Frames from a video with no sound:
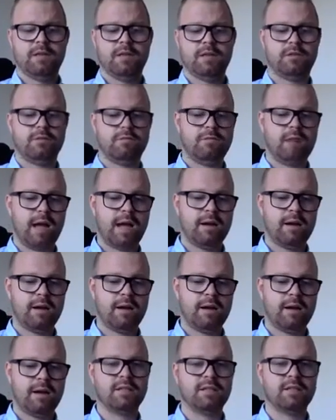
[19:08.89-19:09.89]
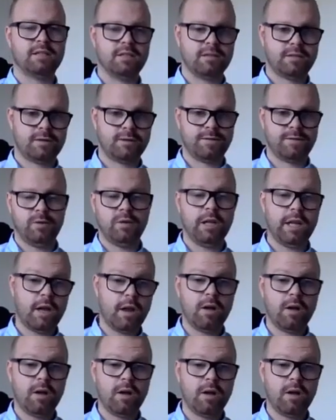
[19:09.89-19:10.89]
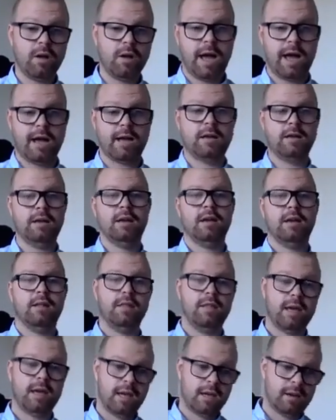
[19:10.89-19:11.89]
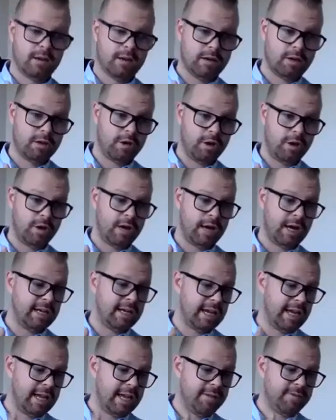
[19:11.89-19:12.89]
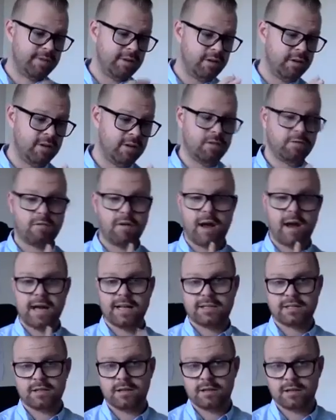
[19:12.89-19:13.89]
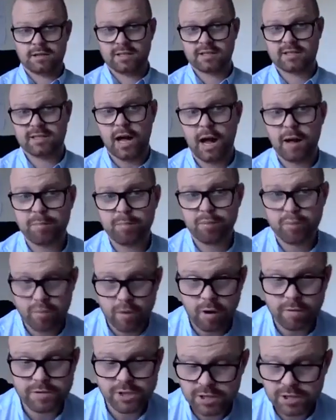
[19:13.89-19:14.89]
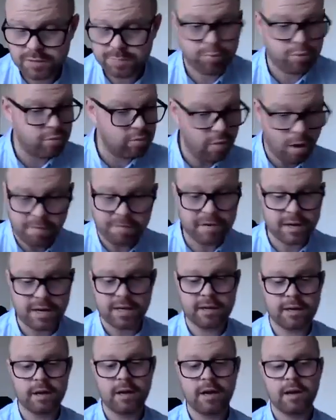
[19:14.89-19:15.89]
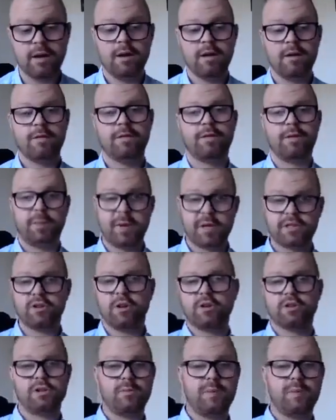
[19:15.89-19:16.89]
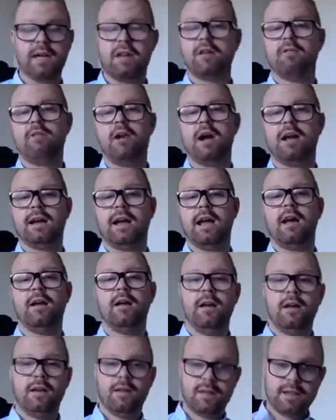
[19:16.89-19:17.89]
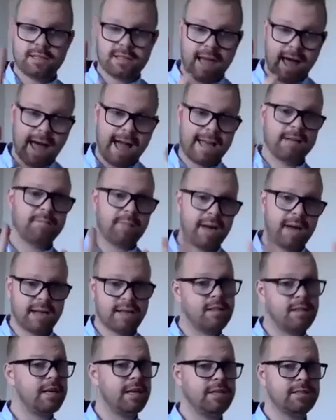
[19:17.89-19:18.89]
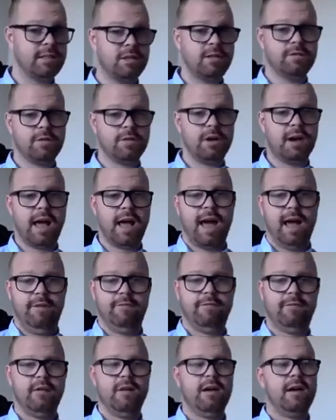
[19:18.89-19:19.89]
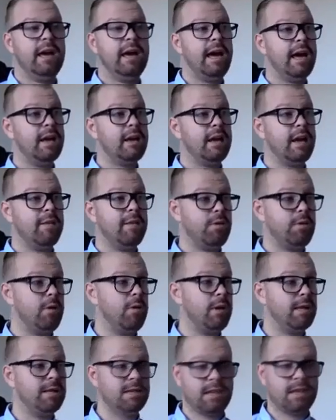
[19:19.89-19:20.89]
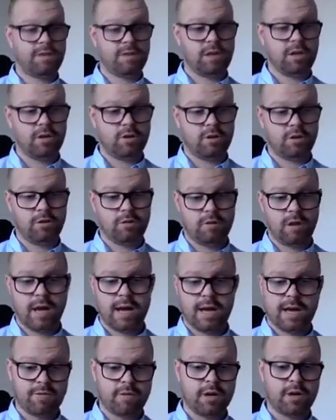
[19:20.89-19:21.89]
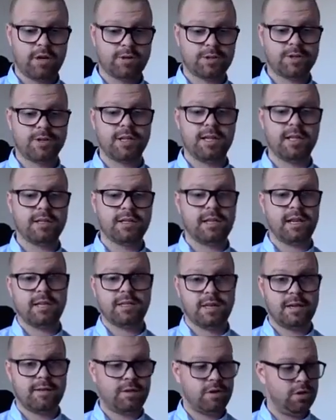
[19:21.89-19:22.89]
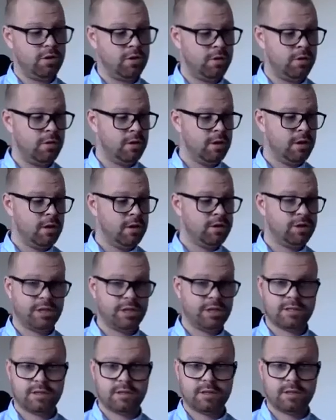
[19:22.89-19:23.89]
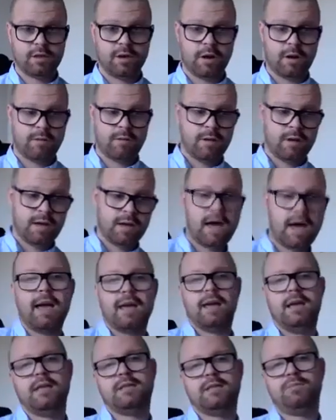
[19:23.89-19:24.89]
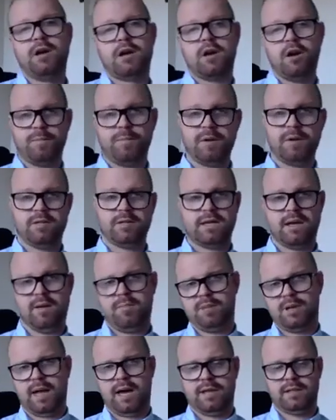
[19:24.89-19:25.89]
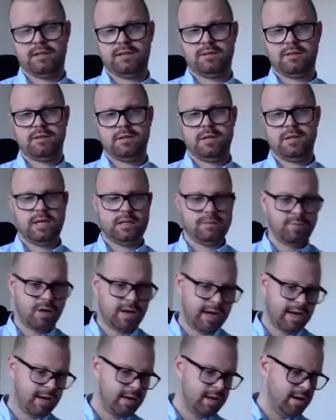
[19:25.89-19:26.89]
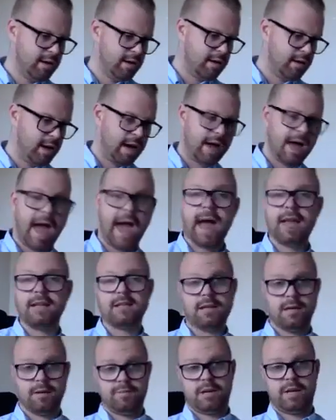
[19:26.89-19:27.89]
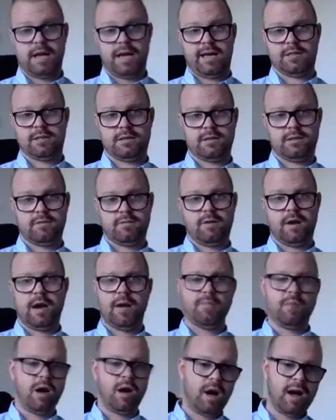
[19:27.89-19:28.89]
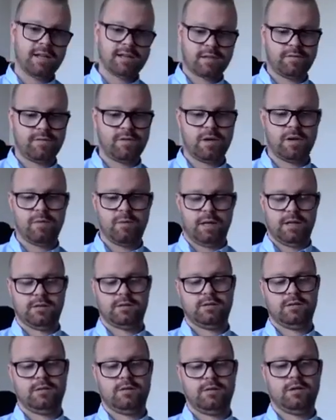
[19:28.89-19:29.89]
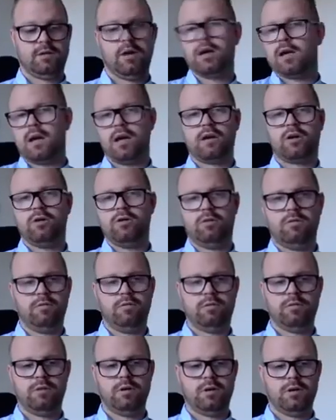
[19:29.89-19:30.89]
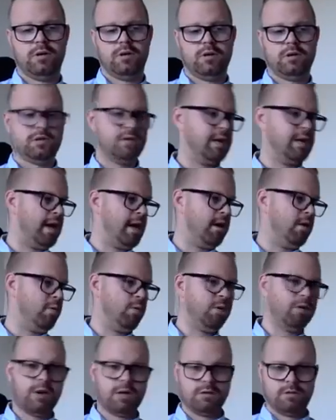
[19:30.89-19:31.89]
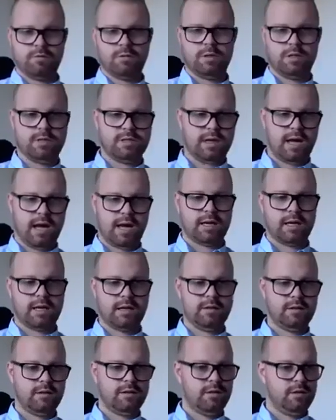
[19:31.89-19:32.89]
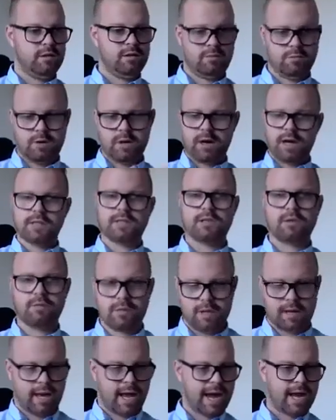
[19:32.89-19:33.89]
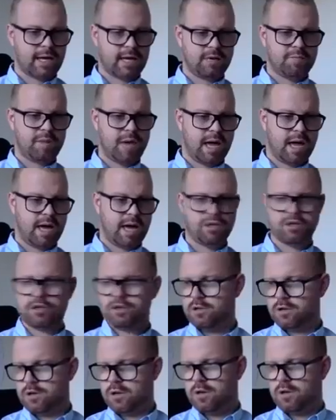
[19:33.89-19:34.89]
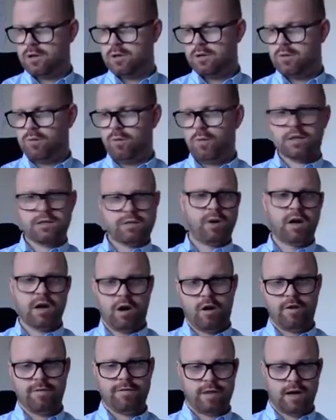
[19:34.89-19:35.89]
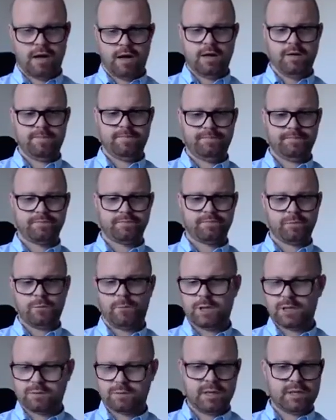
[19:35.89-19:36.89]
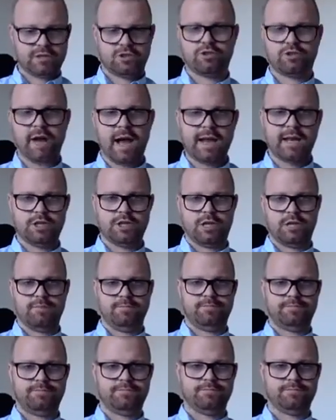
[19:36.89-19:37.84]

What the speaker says: To run businesses fully online that, you know, and even, right, to start just profiting from your social media right now, there's 8 main things that you've got to have. And everyone's giving you, right? Everyone else on the internet is giving you just, you know, hey, here's my copy templates. Here's my ad templates, right? My highest converting ones. Okay, cool. So now what do I do with the targeting? What do I do with the landing page? What's my offer? What's my strategy?